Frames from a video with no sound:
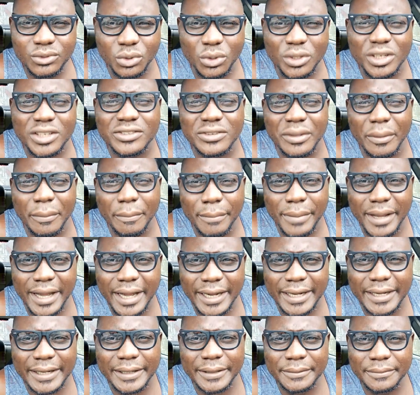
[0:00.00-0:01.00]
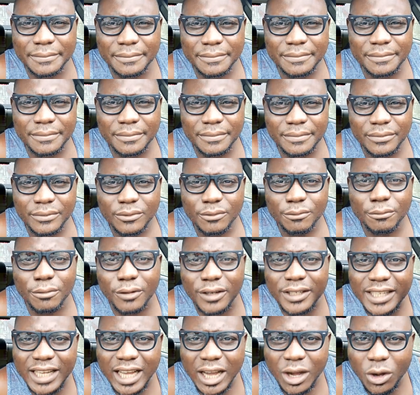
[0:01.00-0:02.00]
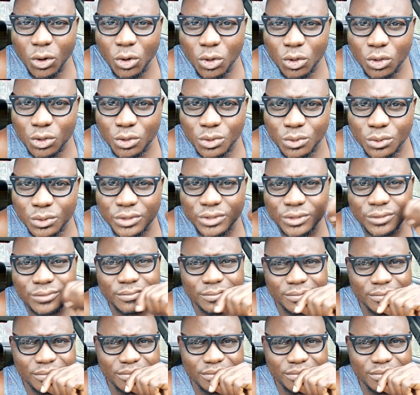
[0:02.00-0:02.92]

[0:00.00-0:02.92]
to disembark for their own good.